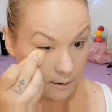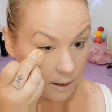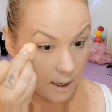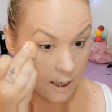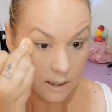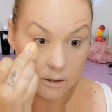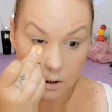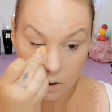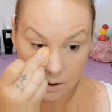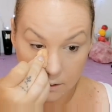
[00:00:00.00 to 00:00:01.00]
the
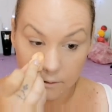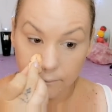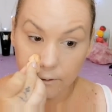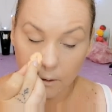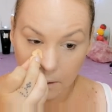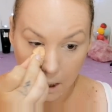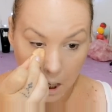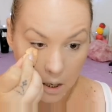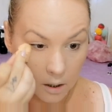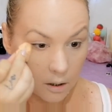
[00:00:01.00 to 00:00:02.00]
eyes, just
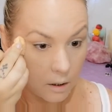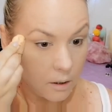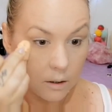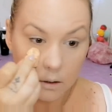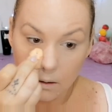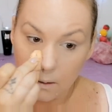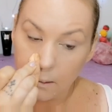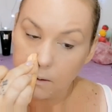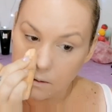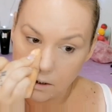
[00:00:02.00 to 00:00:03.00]
very
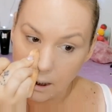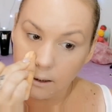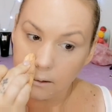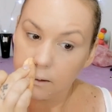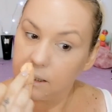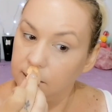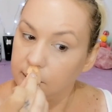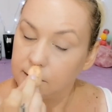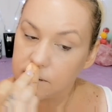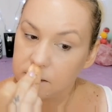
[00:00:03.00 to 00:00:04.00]
gently,
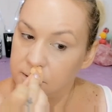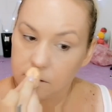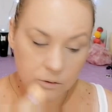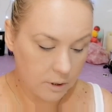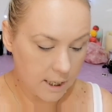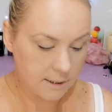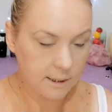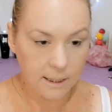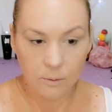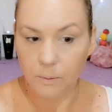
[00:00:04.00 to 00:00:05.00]
not too
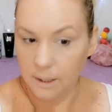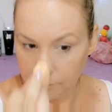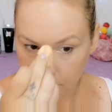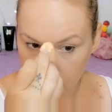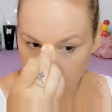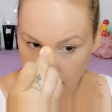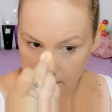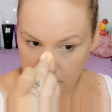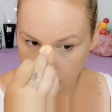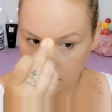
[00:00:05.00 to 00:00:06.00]
crazy. Like where I've put
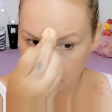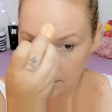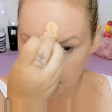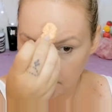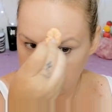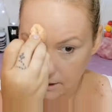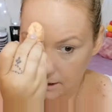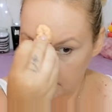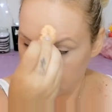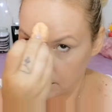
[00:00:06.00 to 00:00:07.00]
that concealer
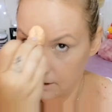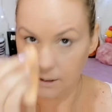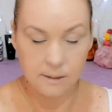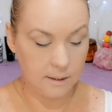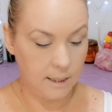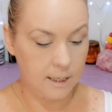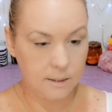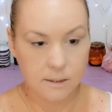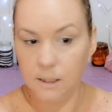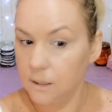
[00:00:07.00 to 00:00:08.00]
down, it's the
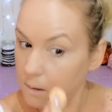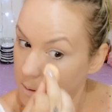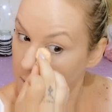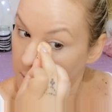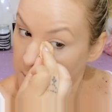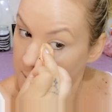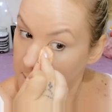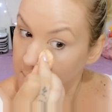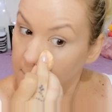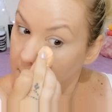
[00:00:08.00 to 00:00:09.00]
lighter
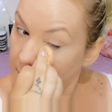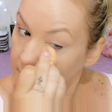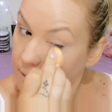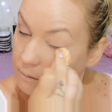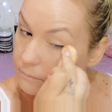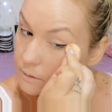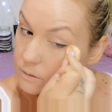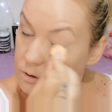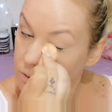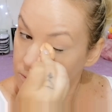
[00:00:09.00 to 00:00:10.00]
color of the
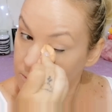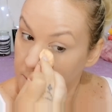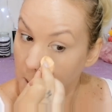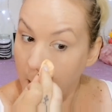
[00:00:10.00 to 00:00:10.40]
two